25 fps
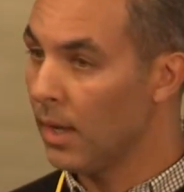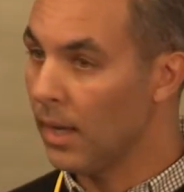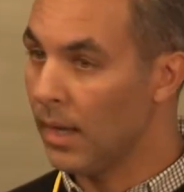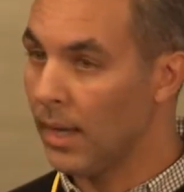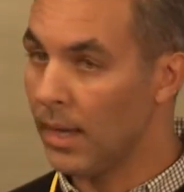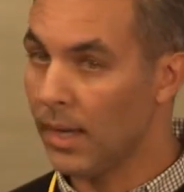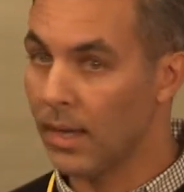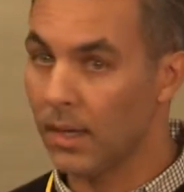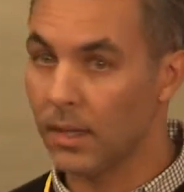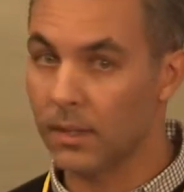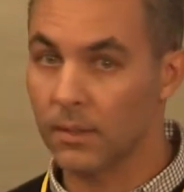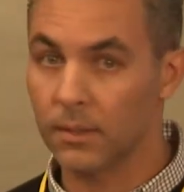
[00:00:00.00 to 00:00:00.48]

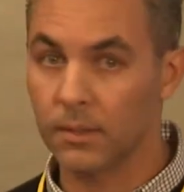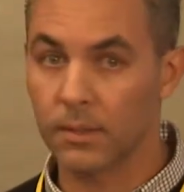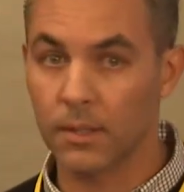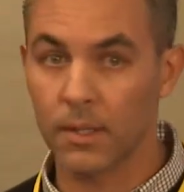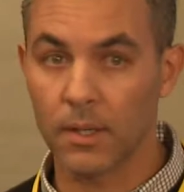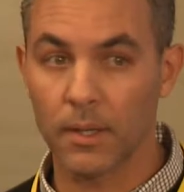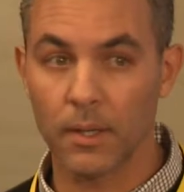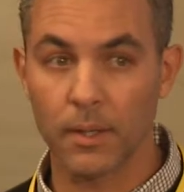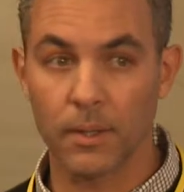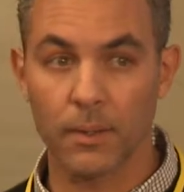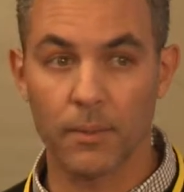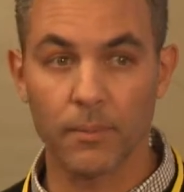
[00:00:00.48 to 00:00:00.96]
And
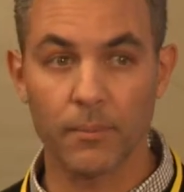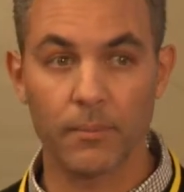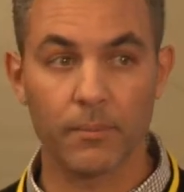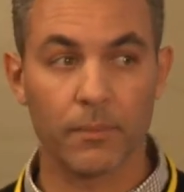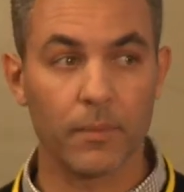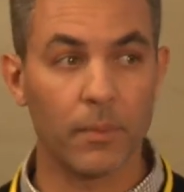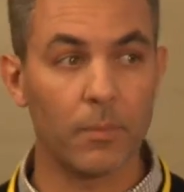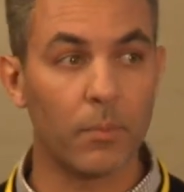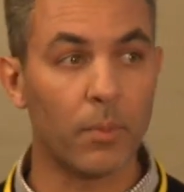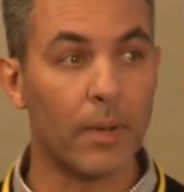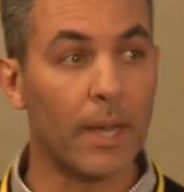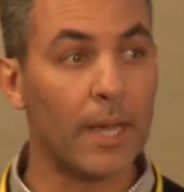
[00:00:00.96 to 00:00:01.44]

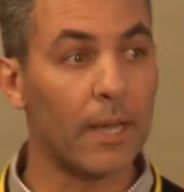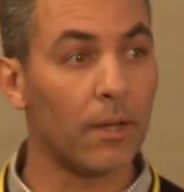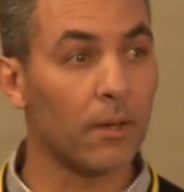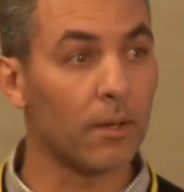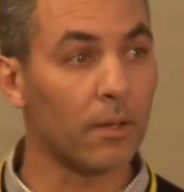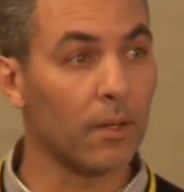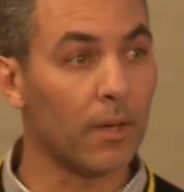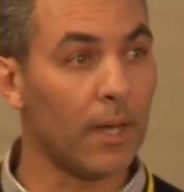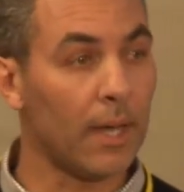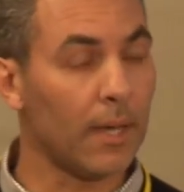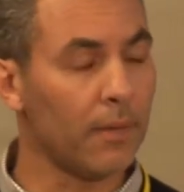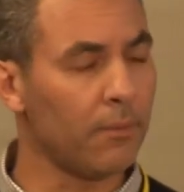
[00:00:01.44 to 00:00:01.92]

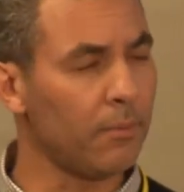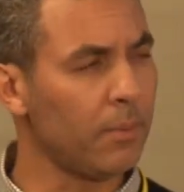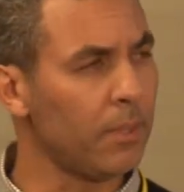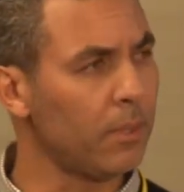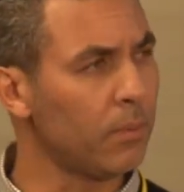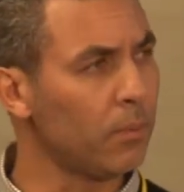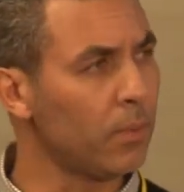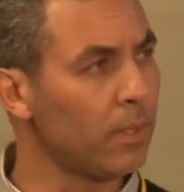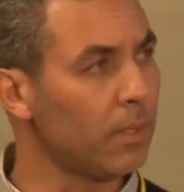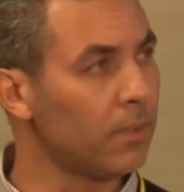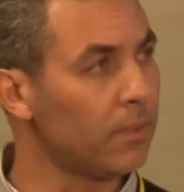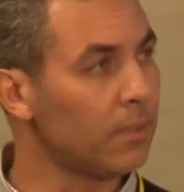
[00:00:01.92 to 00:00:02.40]
I've
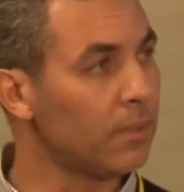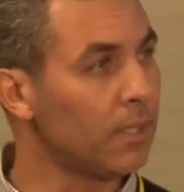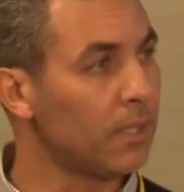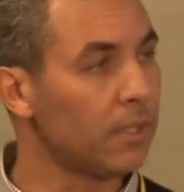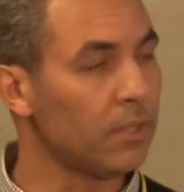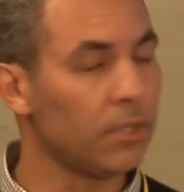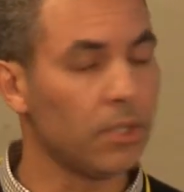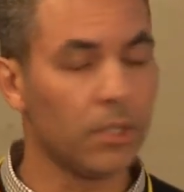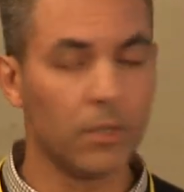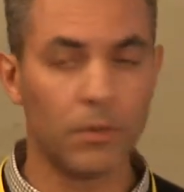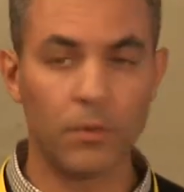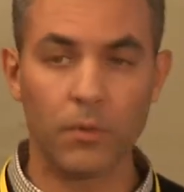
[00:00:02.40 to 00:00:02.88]
been with
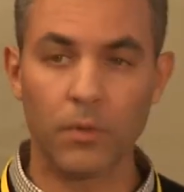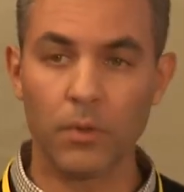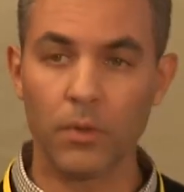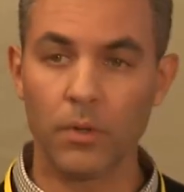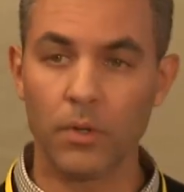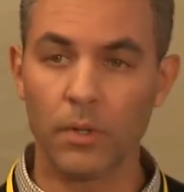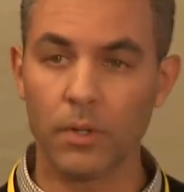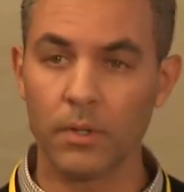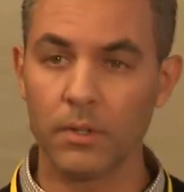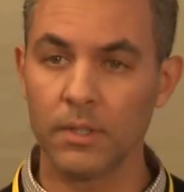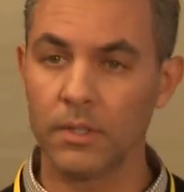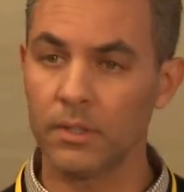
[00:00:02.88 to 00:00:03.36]
Sentient
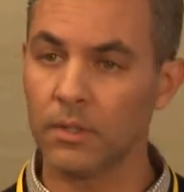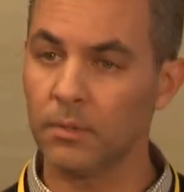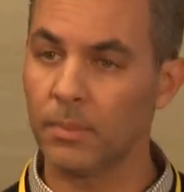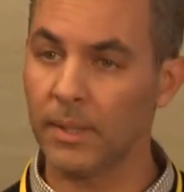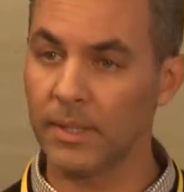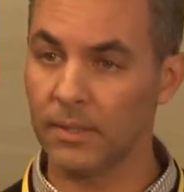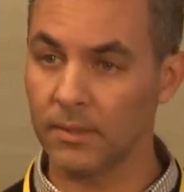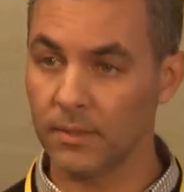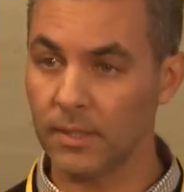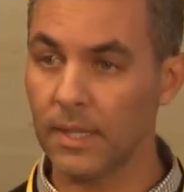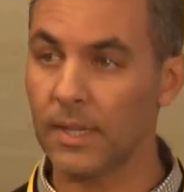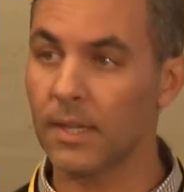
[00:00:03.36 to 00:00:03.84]
this is
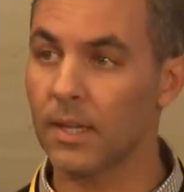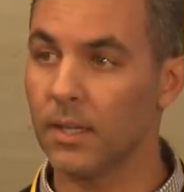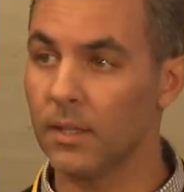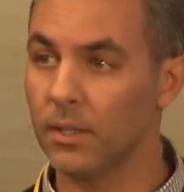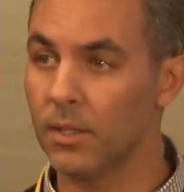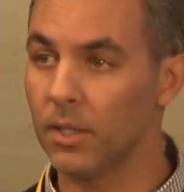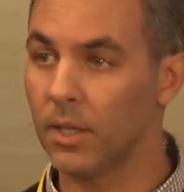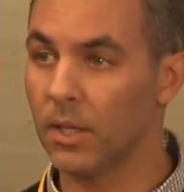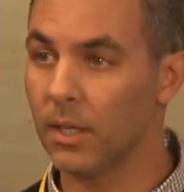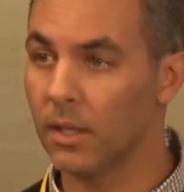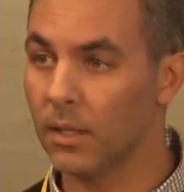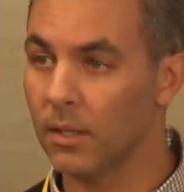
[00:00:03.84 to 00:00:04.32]
my
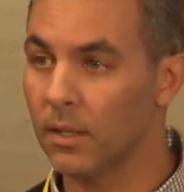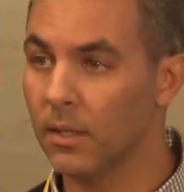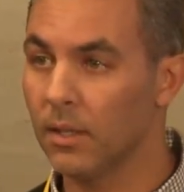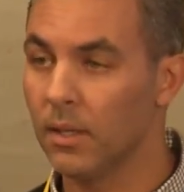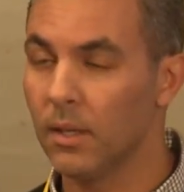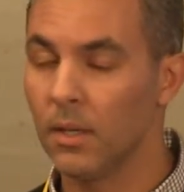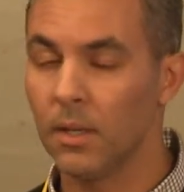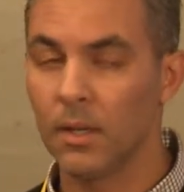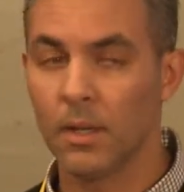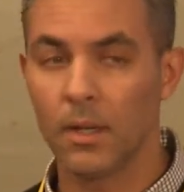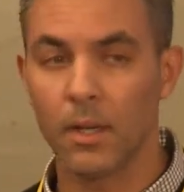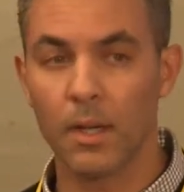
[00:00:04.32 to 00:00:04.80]
second year.
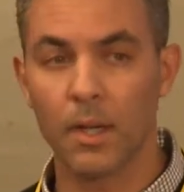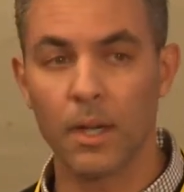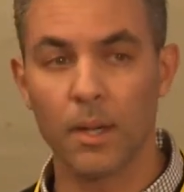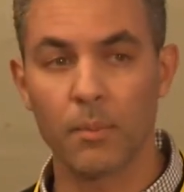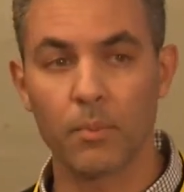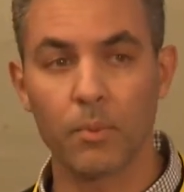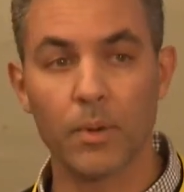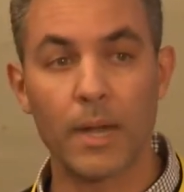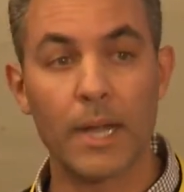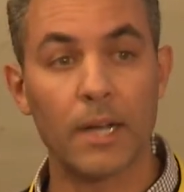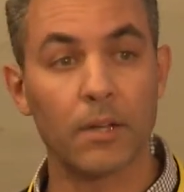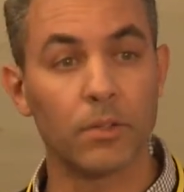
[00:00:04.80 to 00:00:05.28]

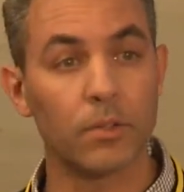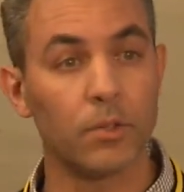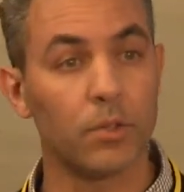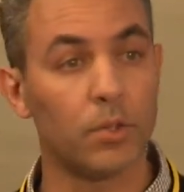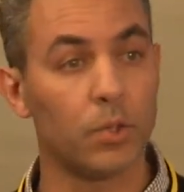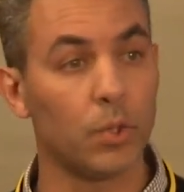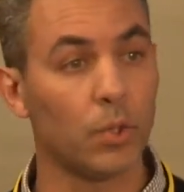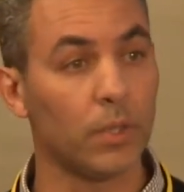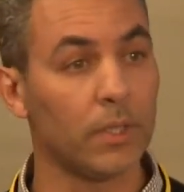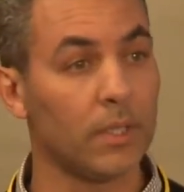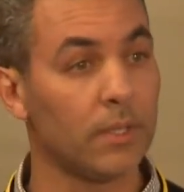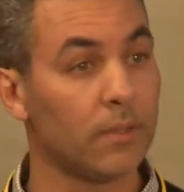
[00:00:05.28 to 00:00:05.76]
Prior to
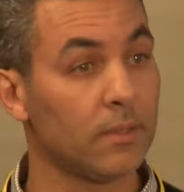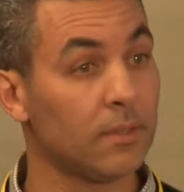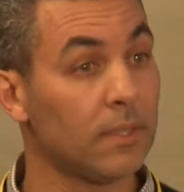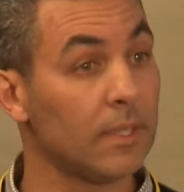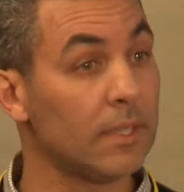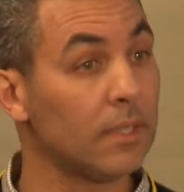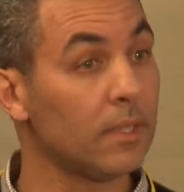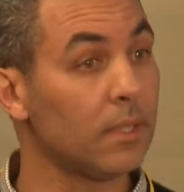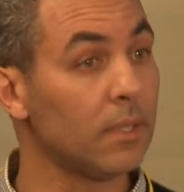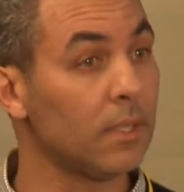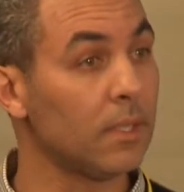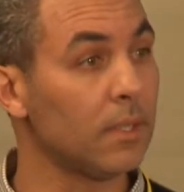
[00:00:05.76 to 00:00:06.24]
joining
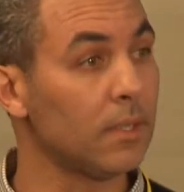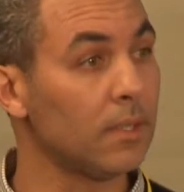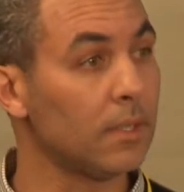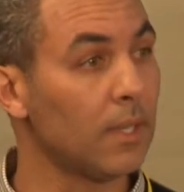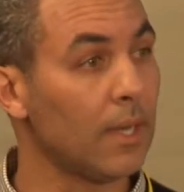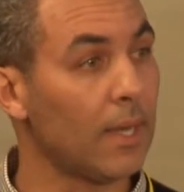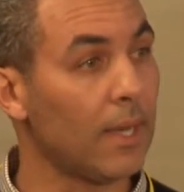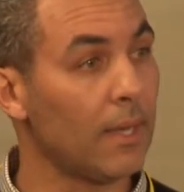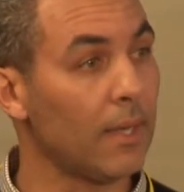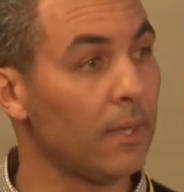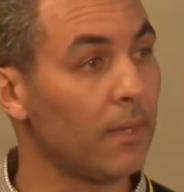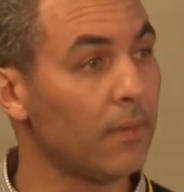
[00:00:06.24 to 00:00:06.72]

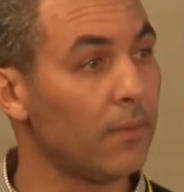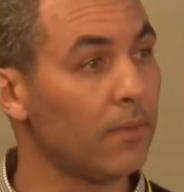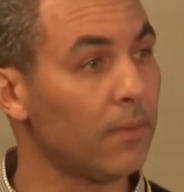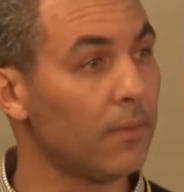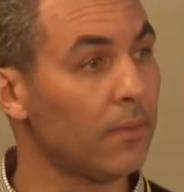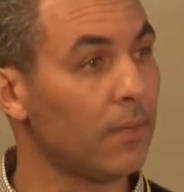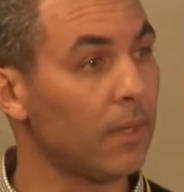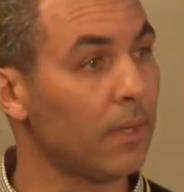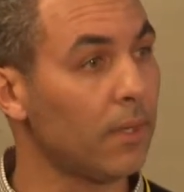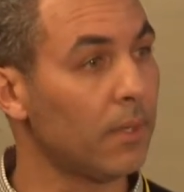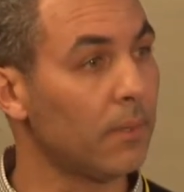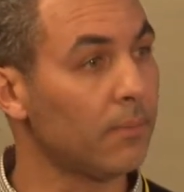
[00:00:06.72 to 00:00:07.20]
Sentient,
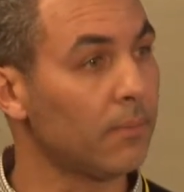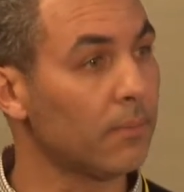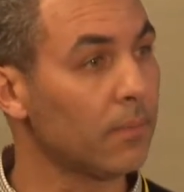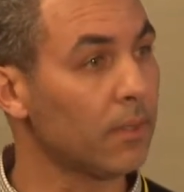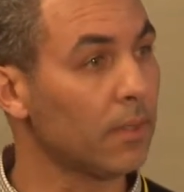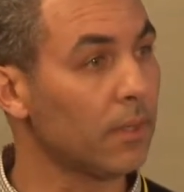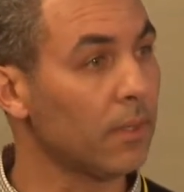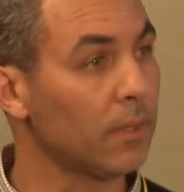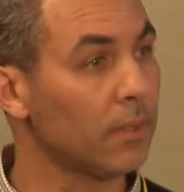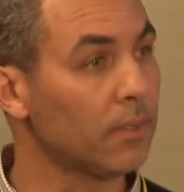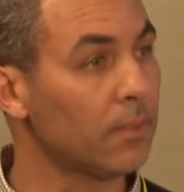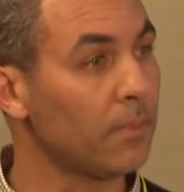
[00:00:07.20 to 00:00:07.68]
I've
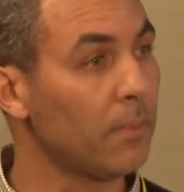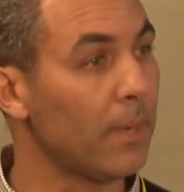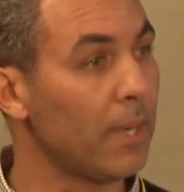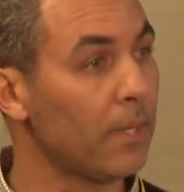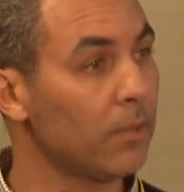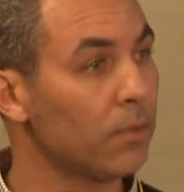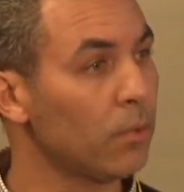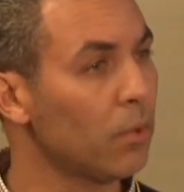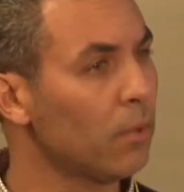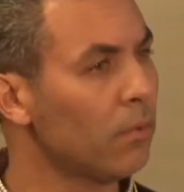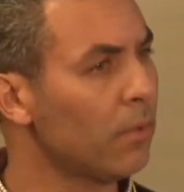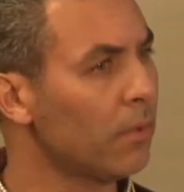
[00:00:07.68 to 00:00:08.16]

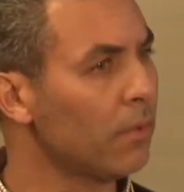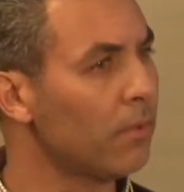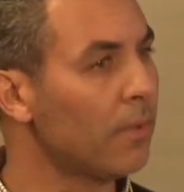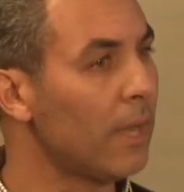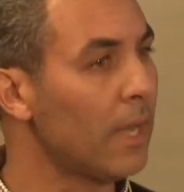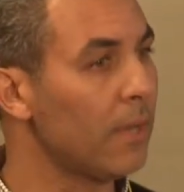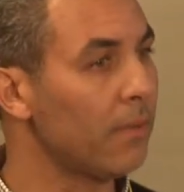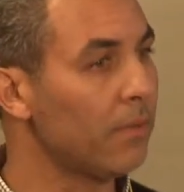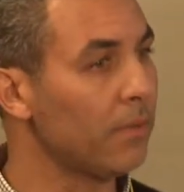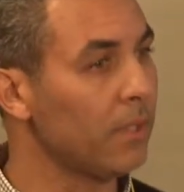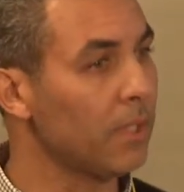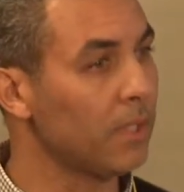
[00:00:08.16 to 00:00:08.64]
spent over
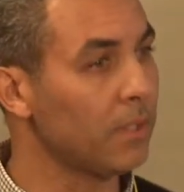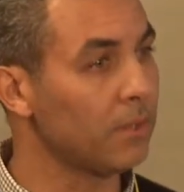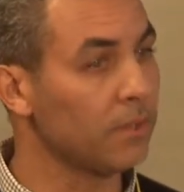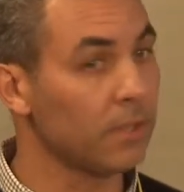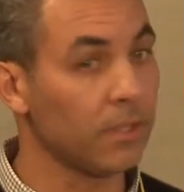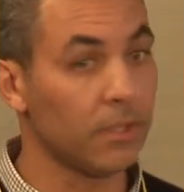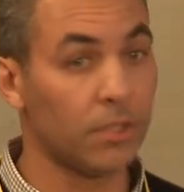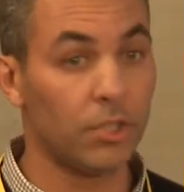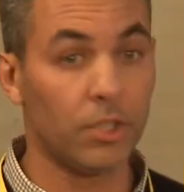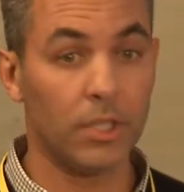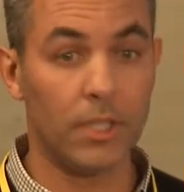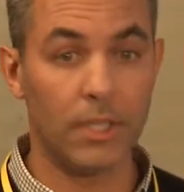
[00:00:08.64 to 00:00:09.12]
5 years
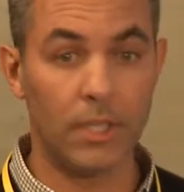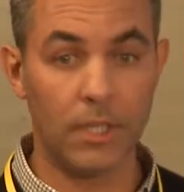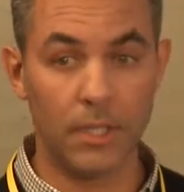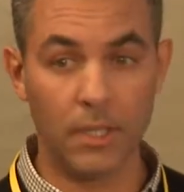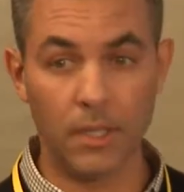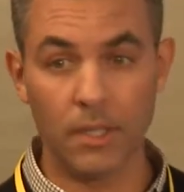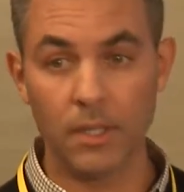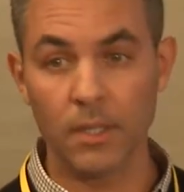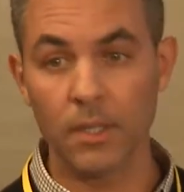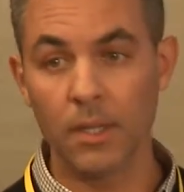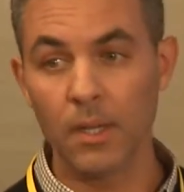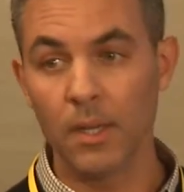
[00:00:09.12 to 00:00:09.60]
at
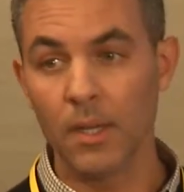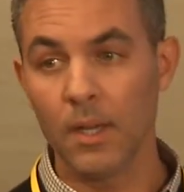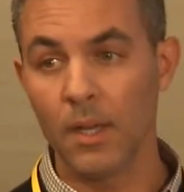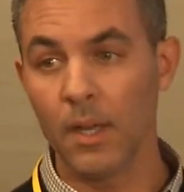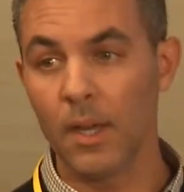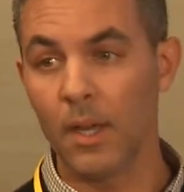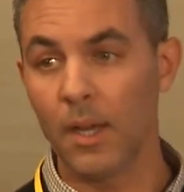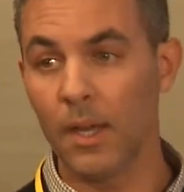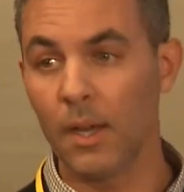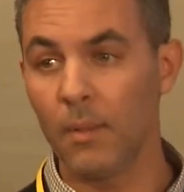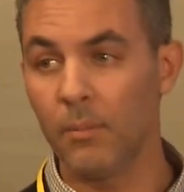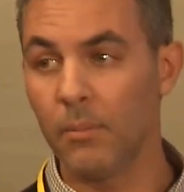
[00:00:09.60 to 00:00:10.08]
GE,
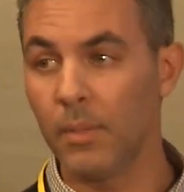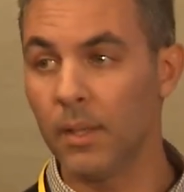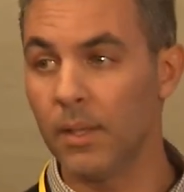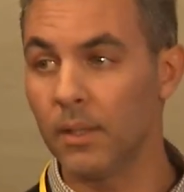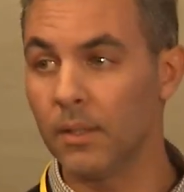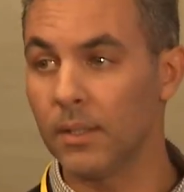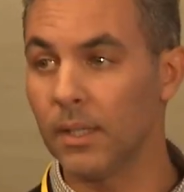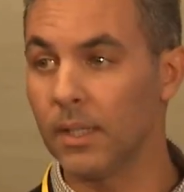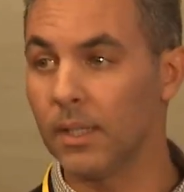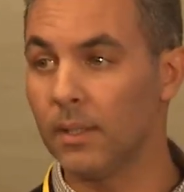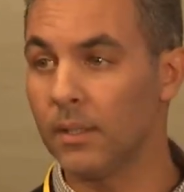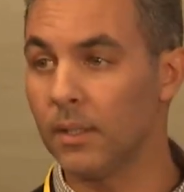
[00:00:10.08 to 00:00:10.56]

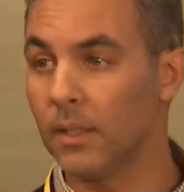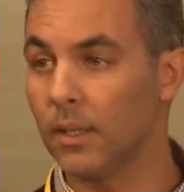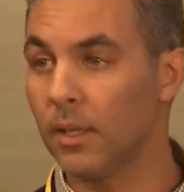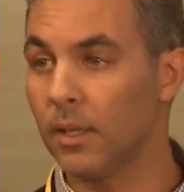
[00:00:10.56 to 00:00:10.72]
building